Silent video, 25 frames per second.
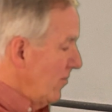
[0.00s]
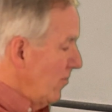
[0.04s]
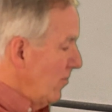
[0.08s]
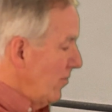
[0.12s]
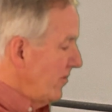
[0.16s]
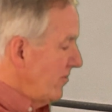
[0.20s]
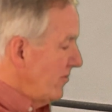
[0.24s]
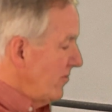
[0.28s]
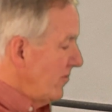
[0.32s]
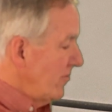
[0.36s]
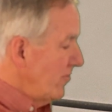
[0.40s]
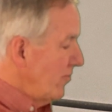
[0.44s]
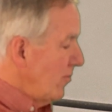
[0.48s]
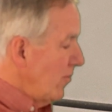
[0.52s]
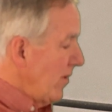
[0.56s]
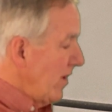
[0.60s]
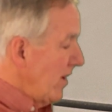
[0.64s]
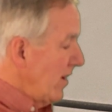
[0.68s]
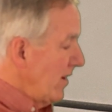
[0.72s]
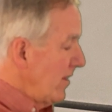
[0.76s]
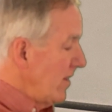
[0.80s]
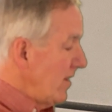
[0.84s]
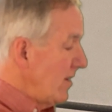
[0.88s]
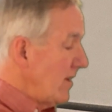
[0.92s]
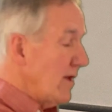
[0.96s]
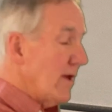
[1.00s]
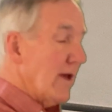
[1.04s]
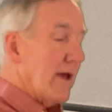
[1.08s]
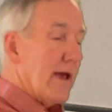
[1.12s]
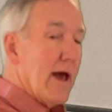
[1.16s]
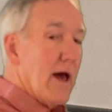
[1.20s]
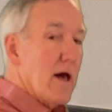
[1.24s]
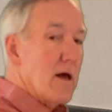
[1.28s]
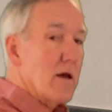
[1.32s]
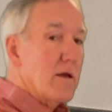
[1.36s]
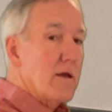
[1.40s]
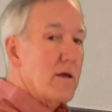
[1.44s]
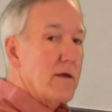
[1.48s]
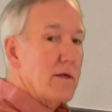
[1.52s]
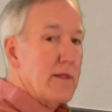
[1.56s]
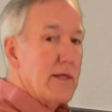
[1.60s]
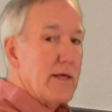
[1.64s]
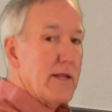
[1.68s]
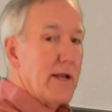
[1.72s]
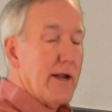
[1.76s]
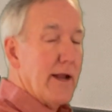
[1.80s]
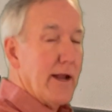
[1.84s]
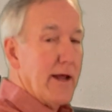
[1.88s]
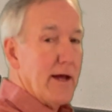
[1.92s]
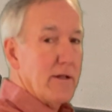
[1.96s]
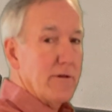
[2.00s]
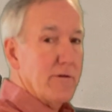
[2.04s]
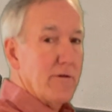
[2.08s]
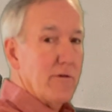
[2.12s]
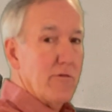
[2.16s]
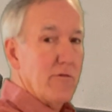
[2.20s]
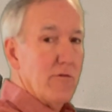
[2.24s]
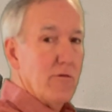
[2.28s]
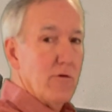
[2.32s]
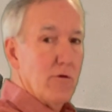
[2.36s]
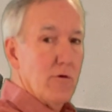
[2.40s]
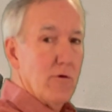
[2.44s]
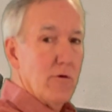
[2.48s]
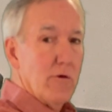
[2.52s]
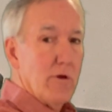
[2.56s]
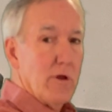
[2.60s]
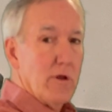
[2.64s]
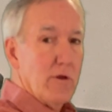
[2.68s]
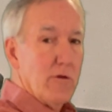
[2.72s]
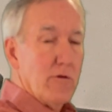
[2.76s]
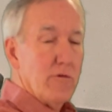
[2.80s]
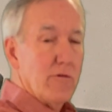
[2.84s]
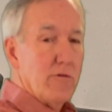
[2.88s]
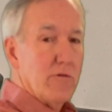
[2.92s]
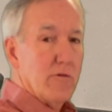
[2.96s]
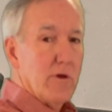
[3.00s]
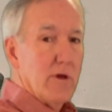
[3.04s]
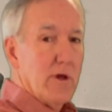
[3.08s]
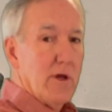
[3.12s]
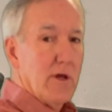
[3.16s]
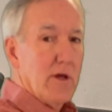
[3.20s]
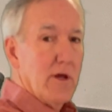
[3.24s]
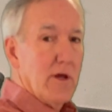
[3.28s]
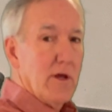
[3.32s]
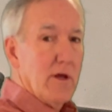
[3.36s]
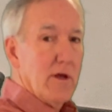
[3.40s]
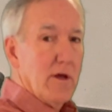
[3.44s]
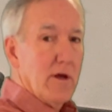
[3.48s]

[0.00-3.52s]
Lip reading: which is where the calculated altitude is